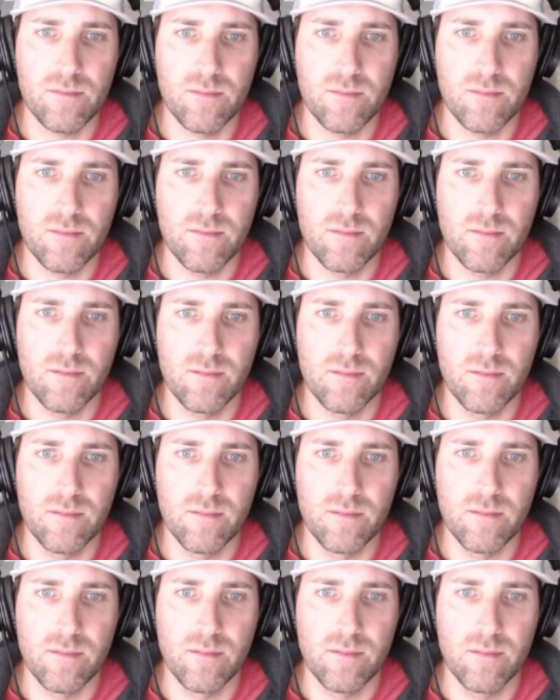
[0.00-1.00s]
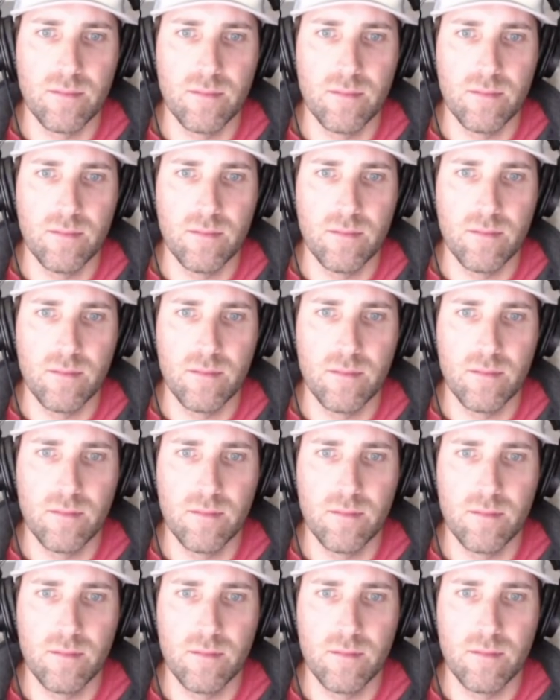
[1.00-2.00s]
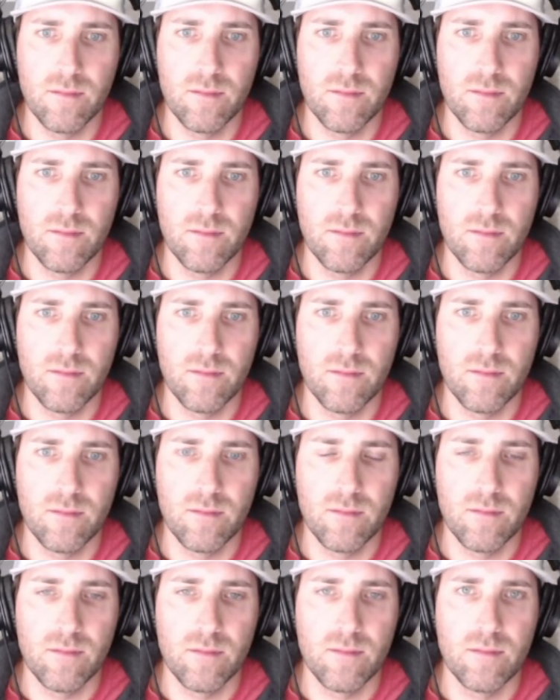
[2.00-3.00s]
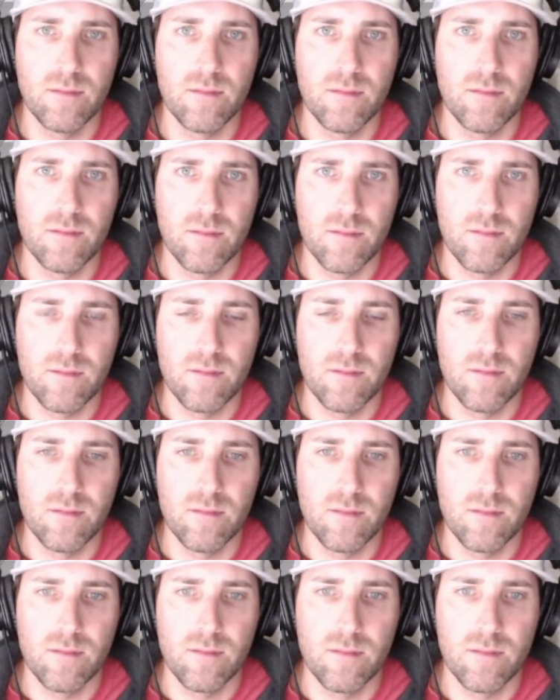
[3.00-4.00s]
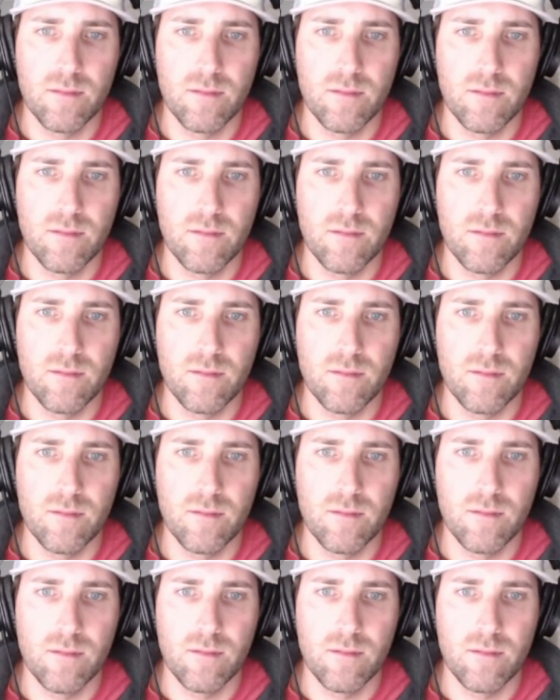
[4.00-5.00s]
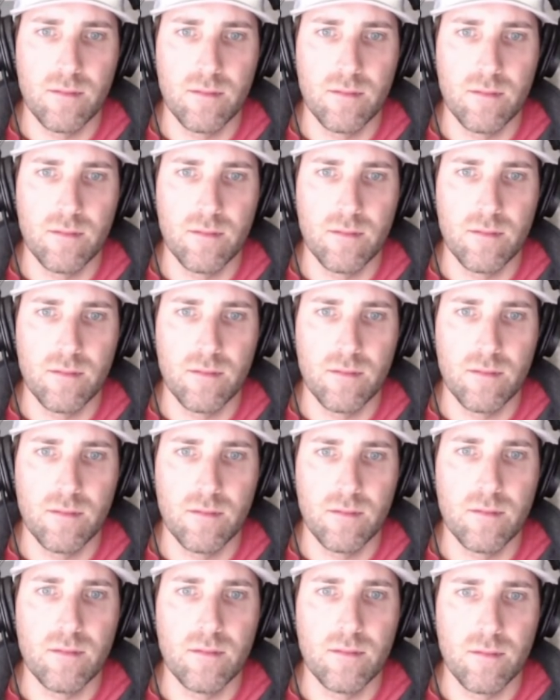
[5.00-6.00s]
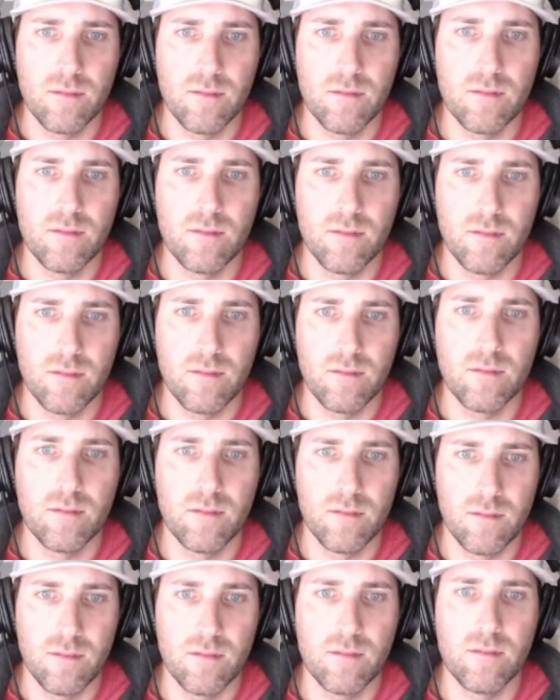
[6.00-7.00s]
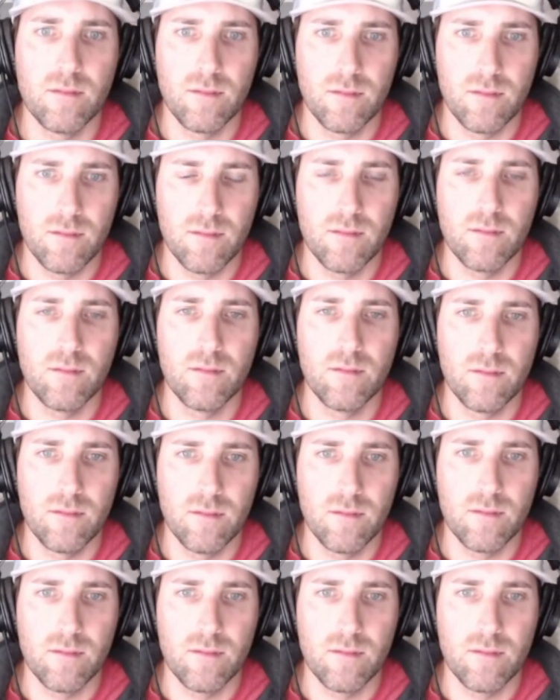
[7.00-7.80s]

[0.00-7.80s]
No words are spoken by the person on screen.